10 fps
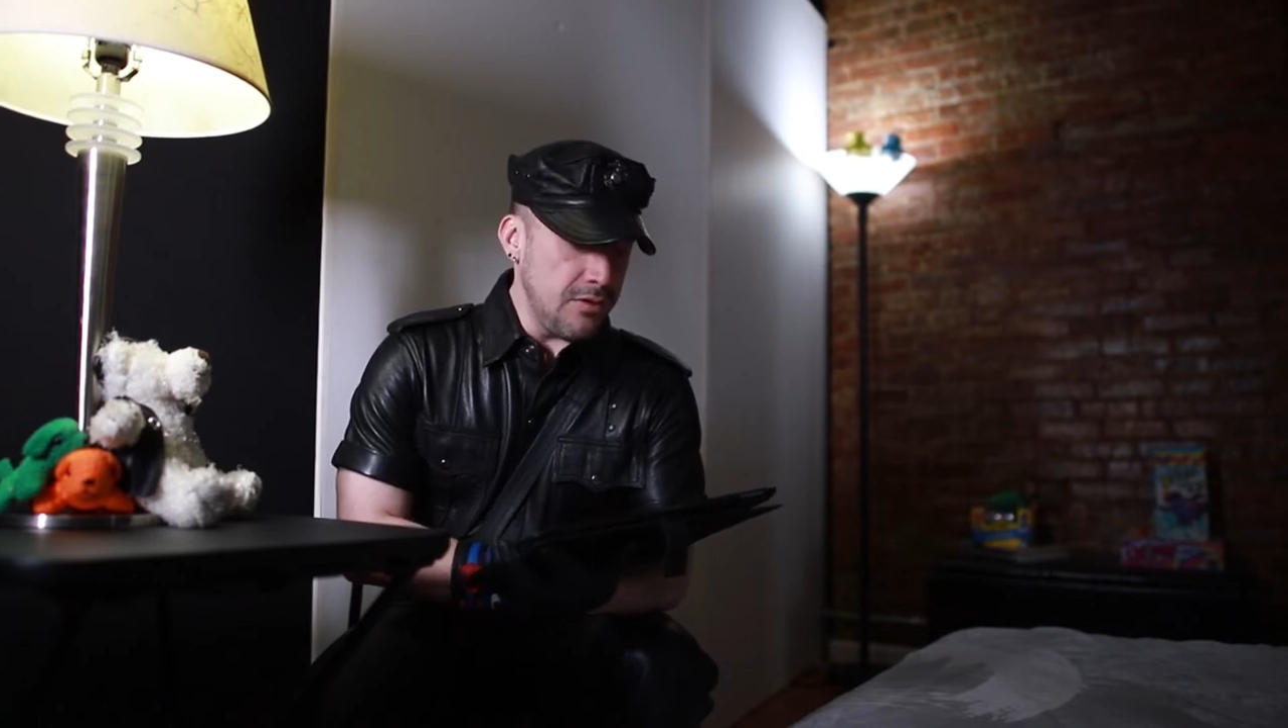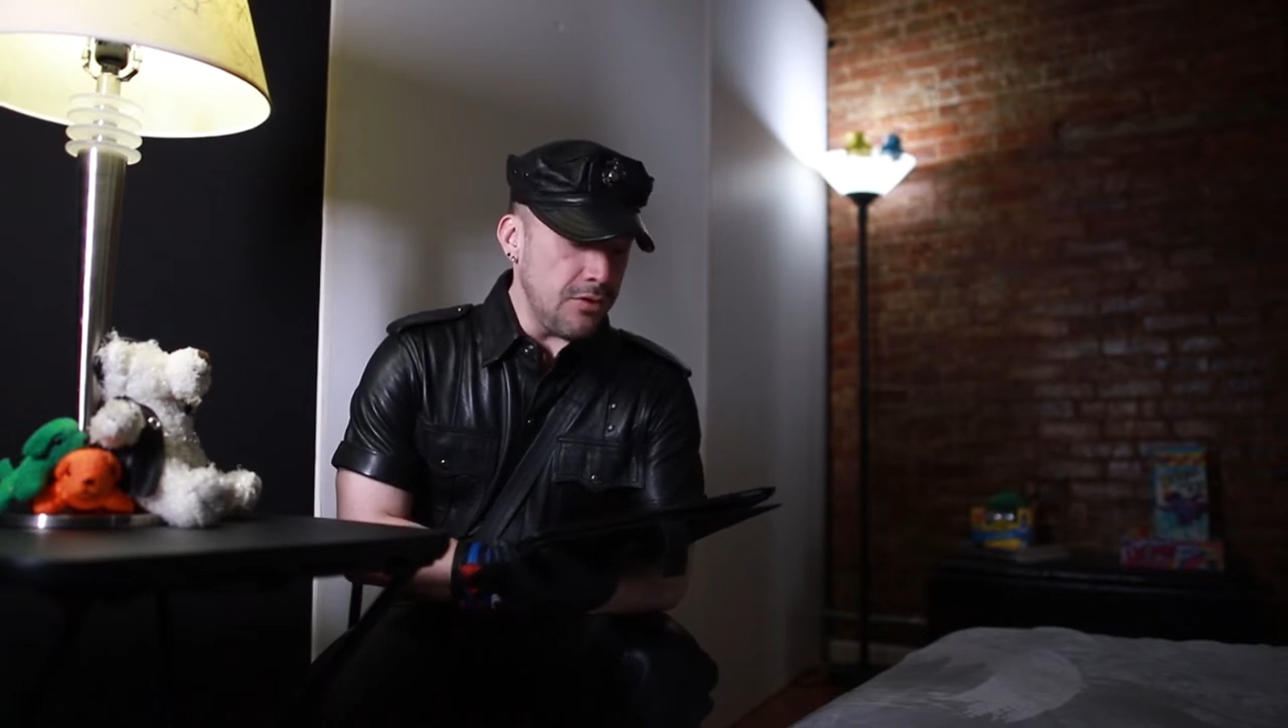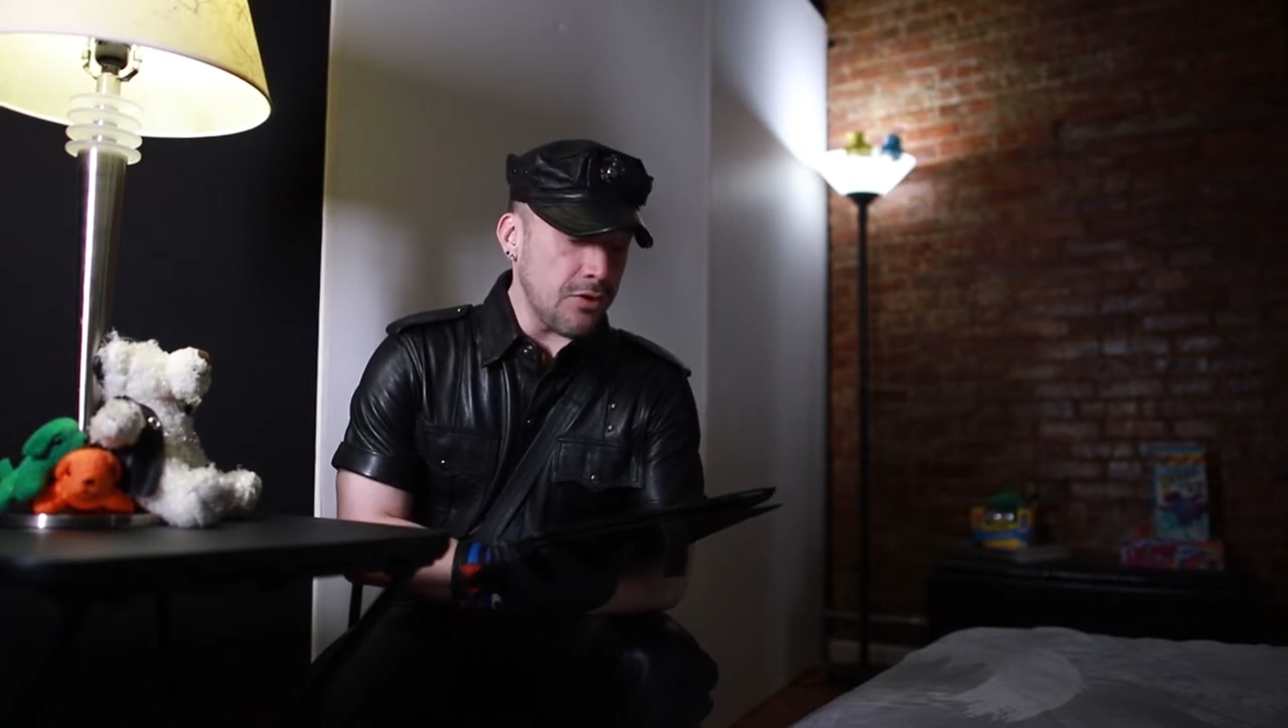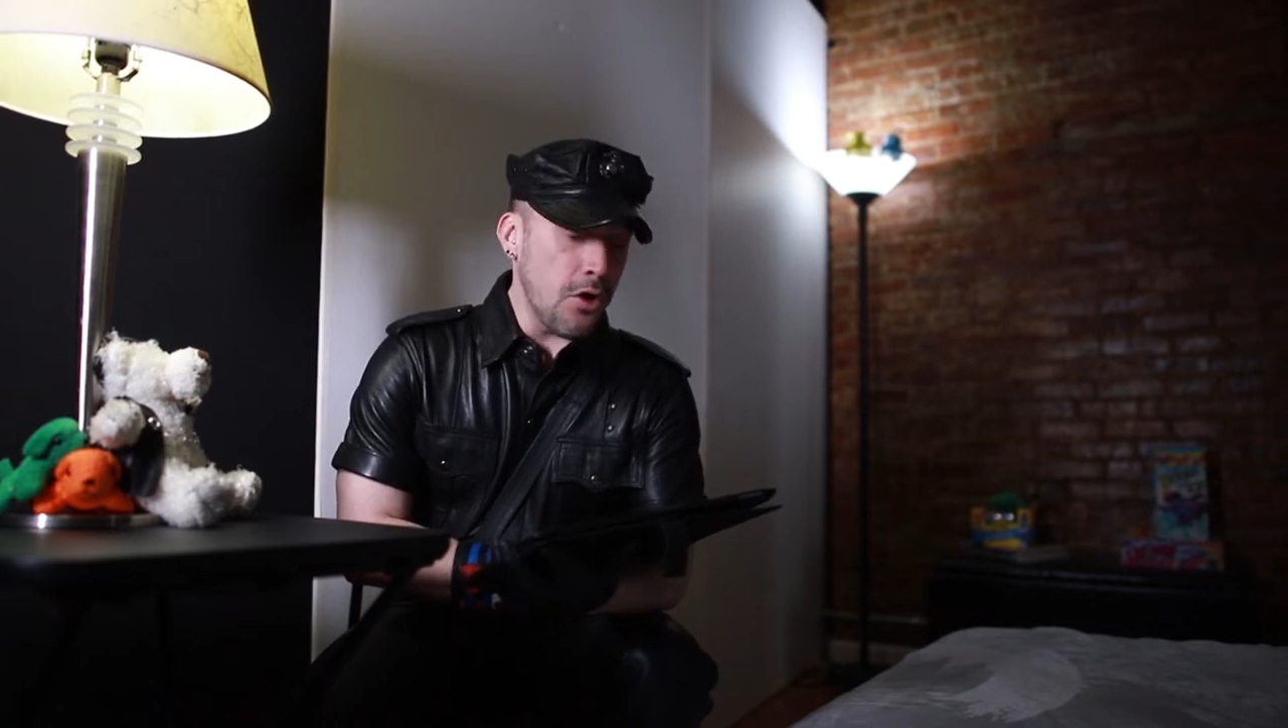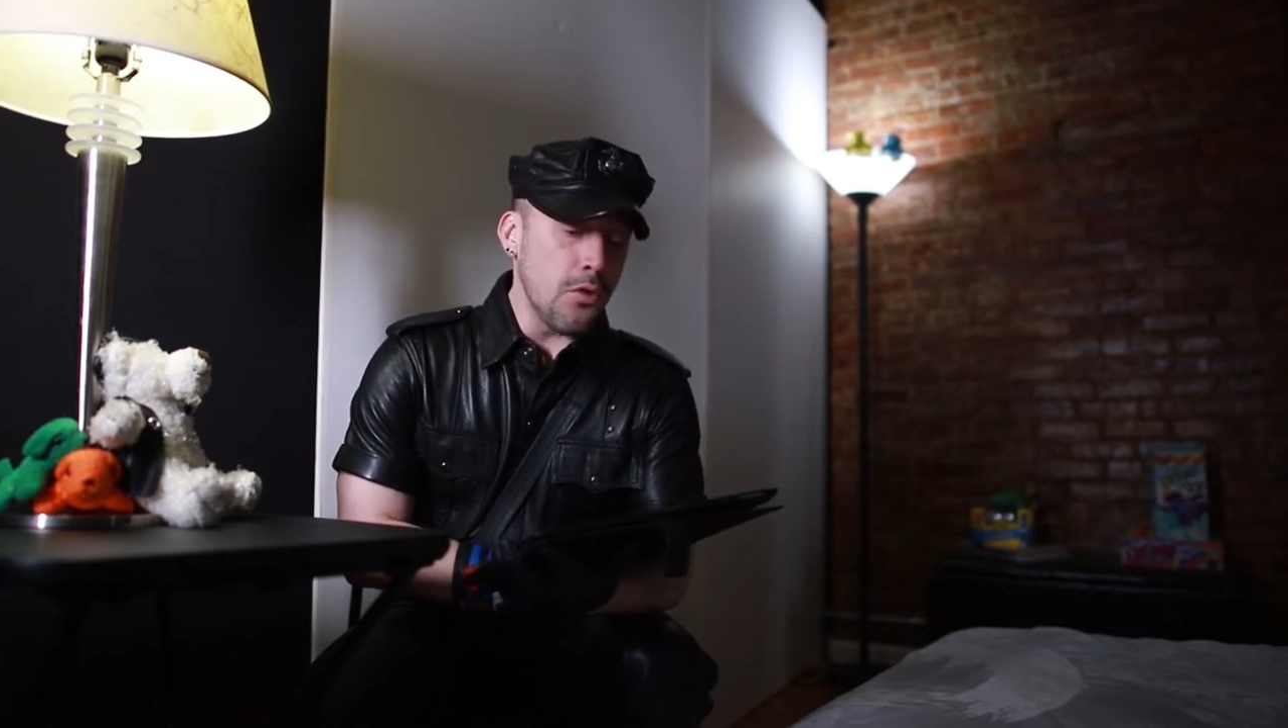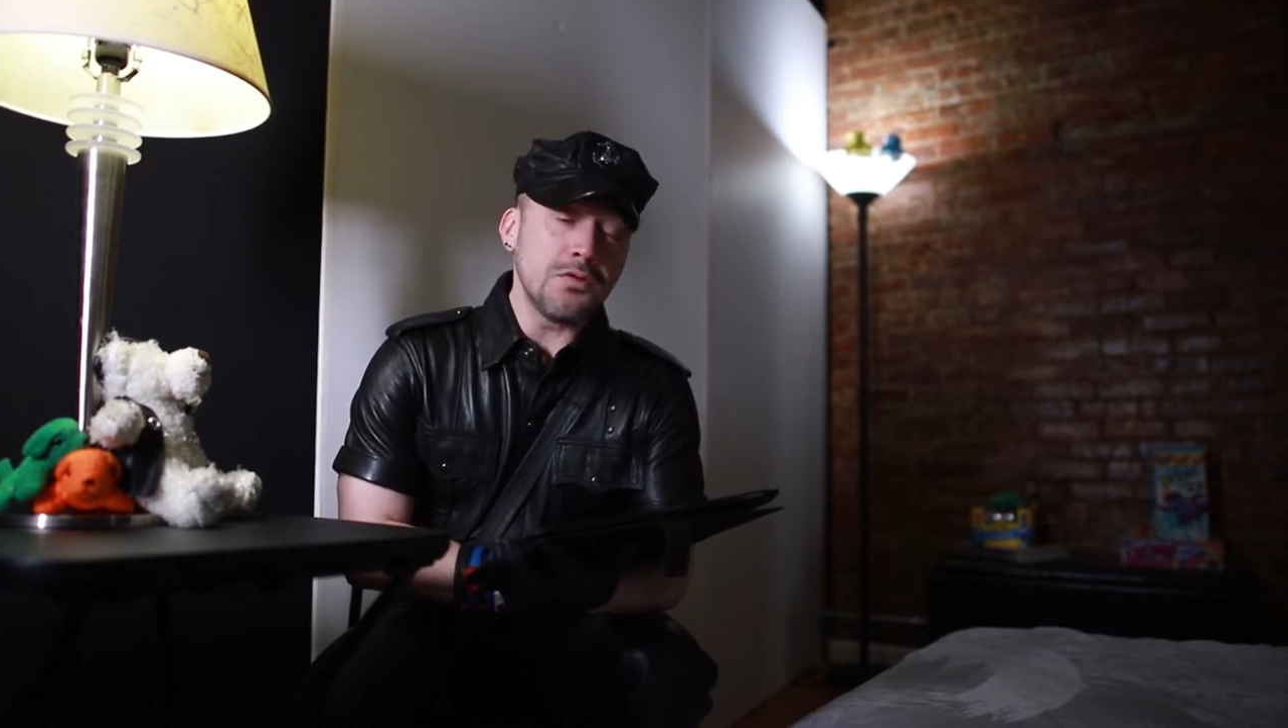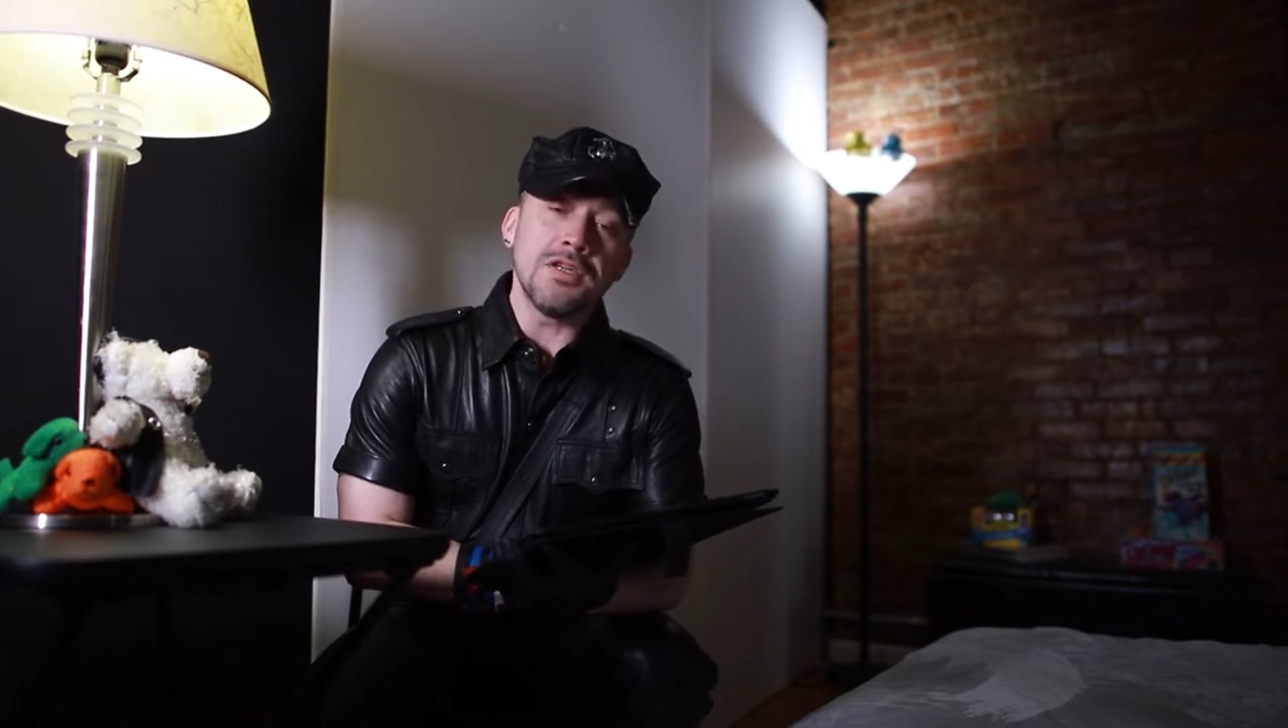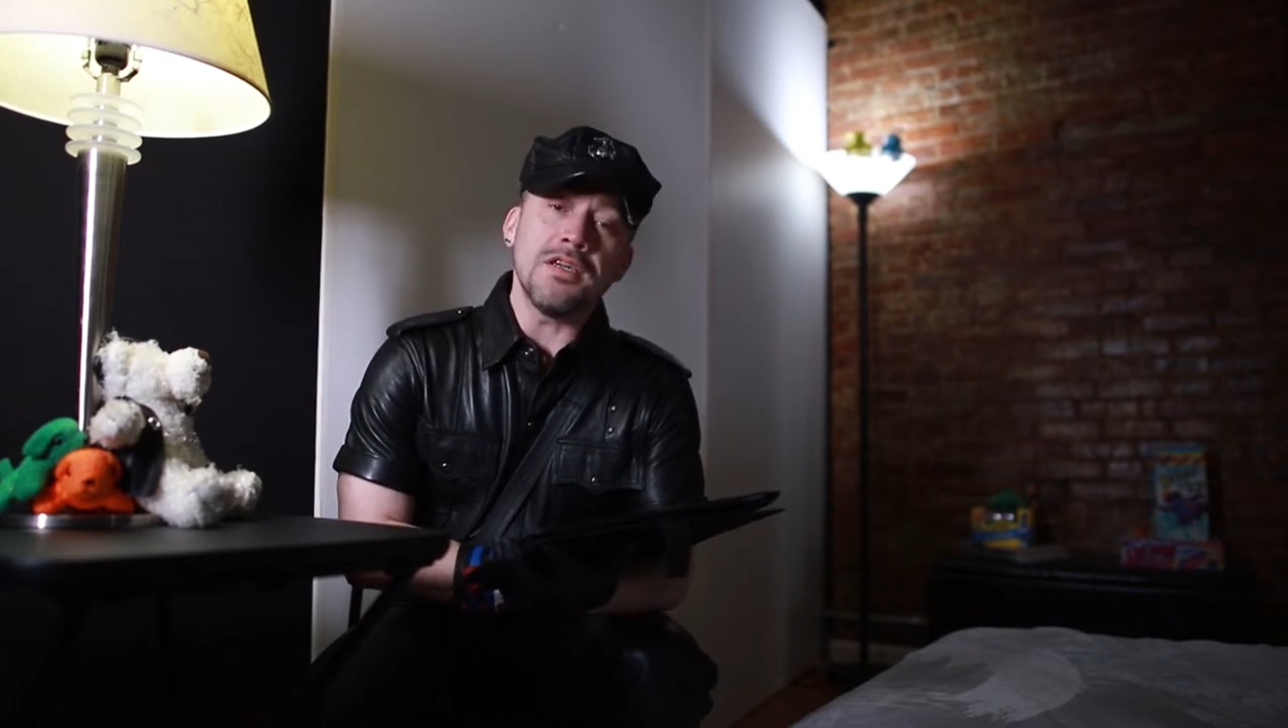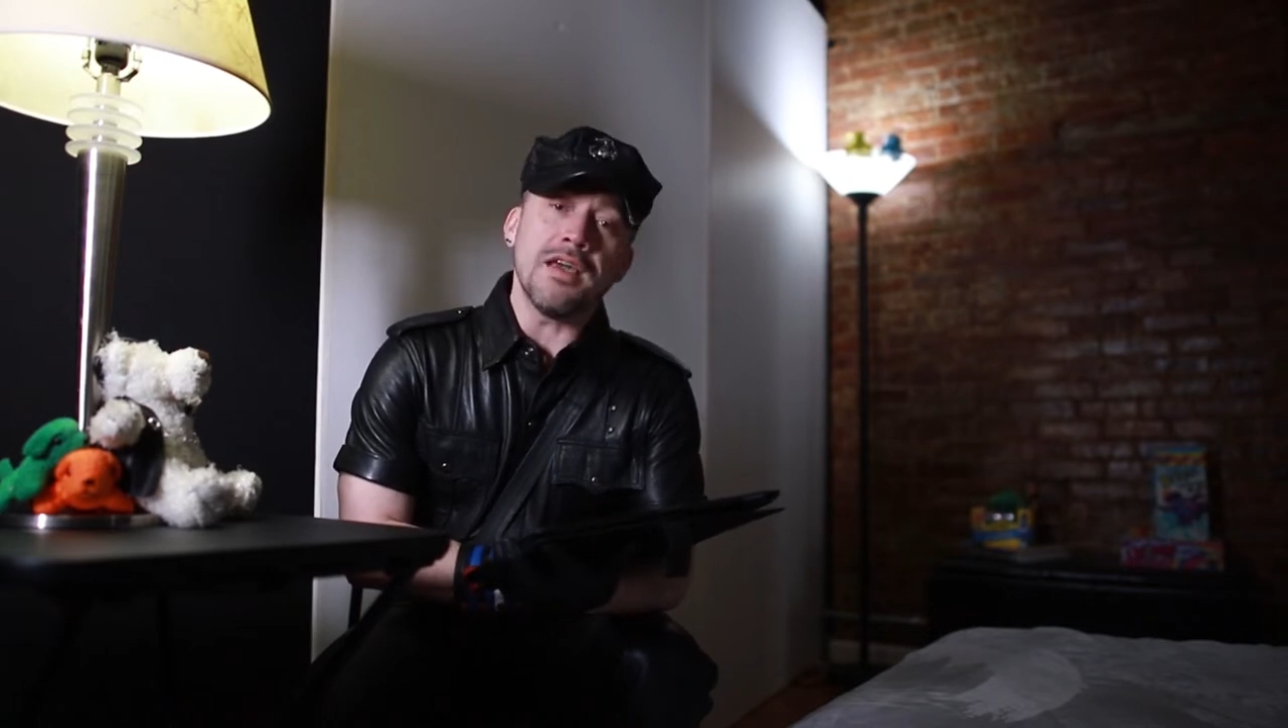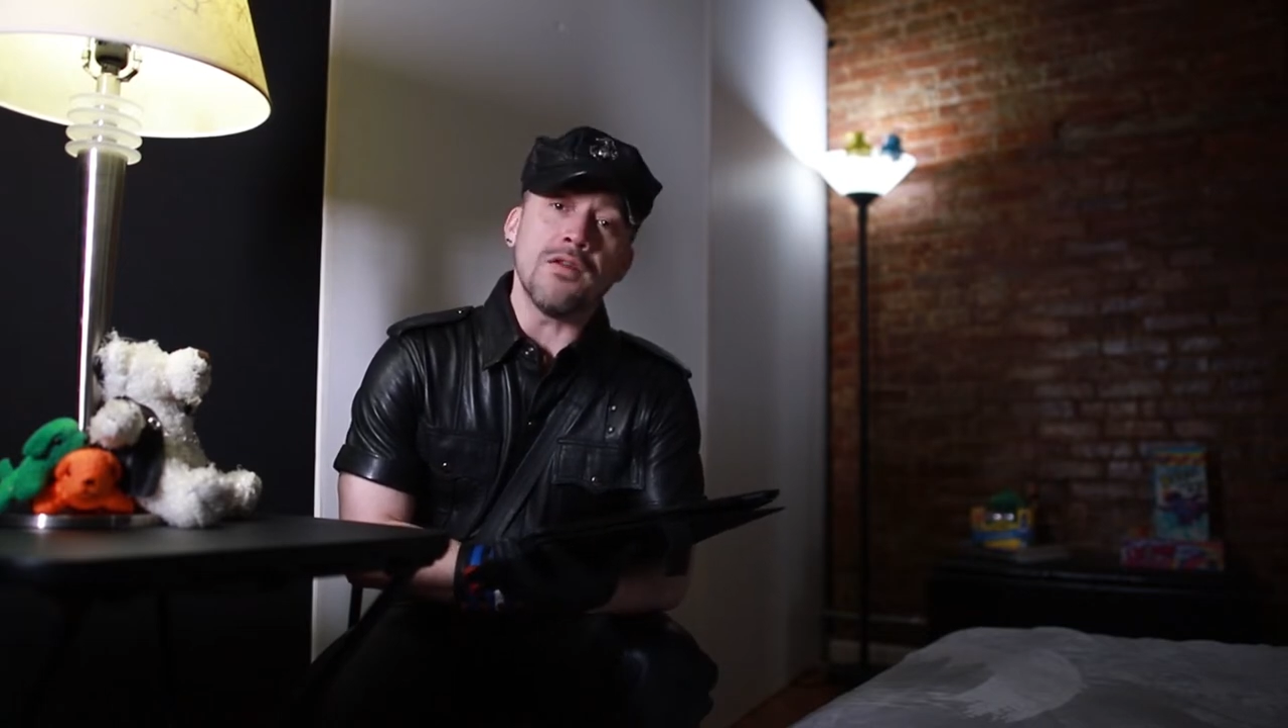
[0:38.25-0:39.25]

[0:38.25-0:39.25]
You're cozy